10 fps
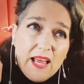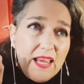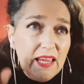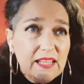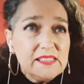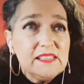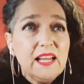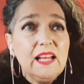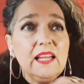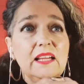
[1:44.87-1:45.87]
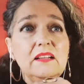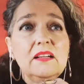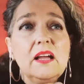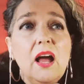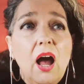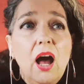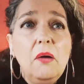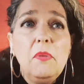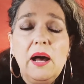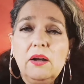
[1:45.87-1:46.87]
he is telling
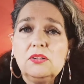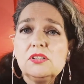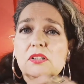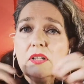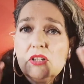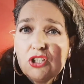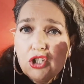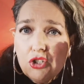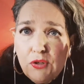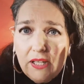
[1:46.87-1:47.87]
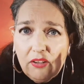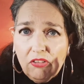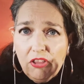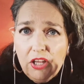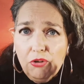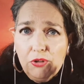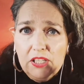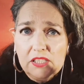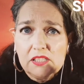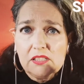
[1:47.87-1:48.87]
about string
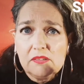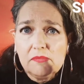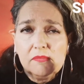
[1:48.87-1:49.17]
theories.